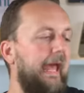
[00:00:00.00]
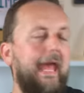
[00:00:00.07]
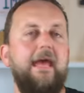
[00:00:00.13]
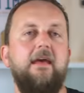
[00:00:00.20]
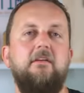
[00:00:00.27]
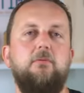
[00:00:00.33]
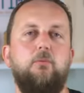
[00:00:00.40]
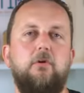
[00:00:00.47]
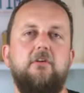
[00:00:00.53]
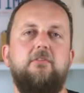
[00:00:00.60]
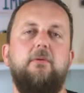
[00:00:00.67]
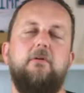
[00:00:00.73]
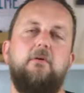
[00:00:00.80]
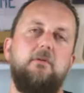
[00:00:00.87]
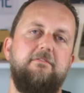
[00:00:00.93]
and works
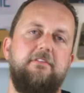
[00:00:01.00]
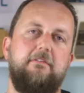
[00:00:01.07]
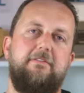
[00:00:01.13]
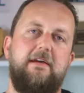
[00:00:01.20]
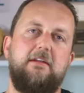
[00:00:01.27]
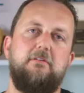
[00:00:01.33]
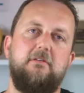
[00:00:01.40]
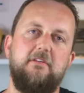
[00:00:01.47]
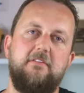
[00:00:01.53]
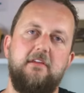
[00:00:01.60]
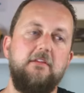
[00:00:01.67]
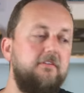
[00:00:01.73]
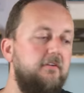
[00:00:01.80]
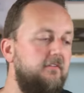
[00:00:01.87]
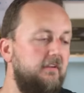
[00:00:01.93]
with all of your factory
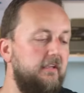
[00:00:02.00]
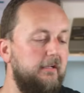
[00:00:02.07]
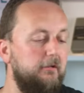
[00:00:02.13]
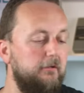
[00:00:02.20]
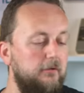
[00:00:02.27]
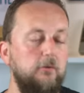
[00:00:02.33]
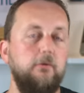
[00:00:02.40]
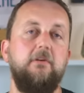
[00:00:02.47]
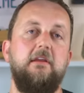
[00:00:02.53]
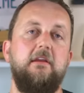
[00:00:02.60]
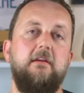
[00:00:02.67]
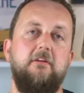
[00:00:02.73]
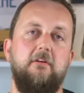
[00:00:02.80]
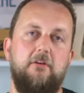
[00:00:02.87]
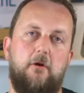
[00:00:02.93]
sensors,
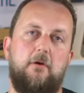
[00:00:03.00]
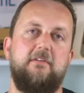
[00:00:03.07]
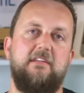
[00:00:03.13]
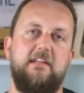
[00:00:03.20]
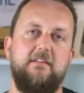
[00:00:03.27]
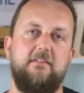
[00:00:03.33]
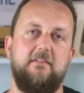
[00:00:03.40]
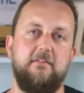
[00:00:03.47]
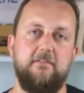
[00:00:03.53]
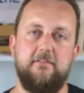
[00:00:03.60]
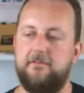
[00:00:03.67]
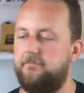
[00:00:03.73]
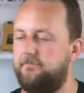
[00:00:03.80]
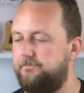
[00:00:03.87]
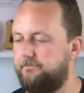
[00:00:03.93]
including your knock sensors.